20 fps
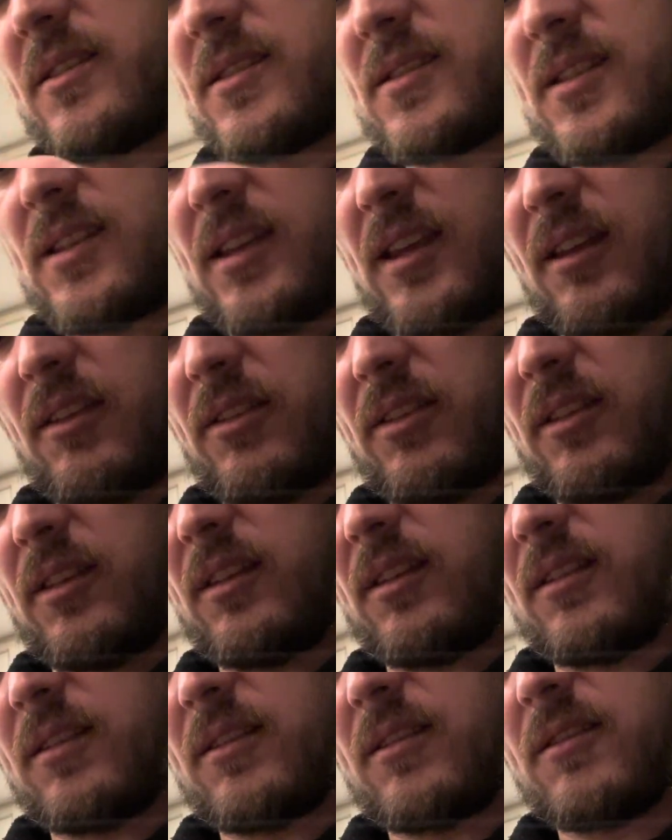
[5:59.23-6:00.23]
see how
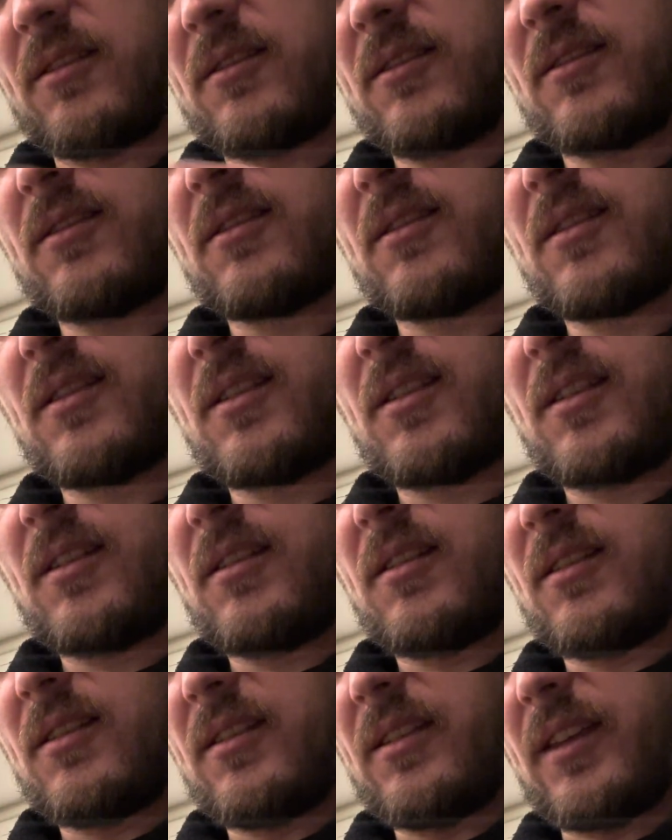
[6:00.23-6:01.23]

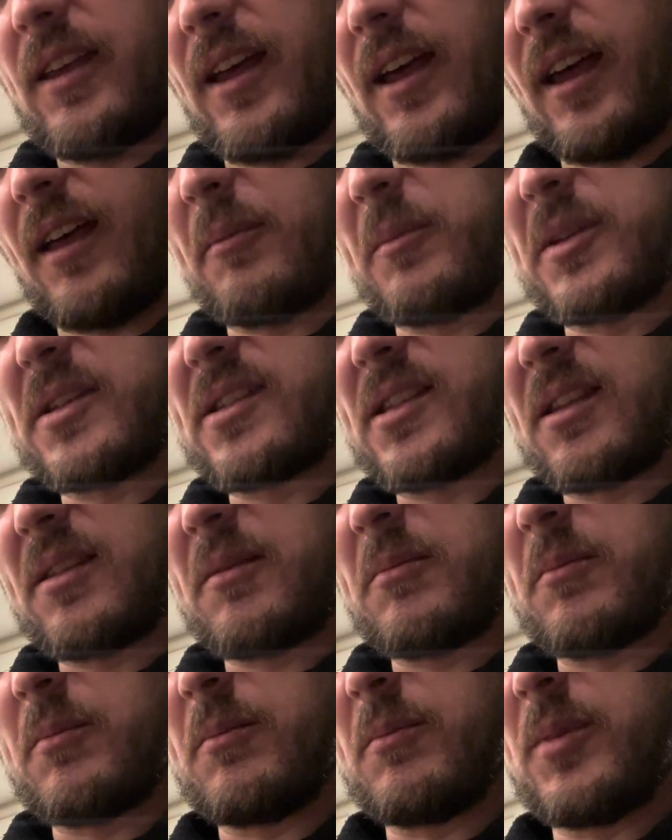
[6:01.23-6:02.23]
but see
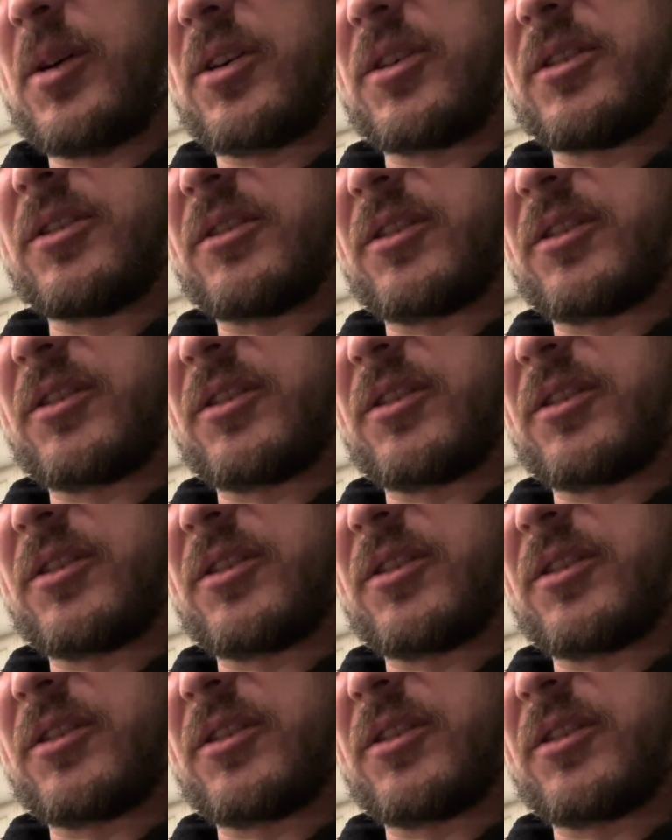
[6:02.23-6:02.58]
the Moyu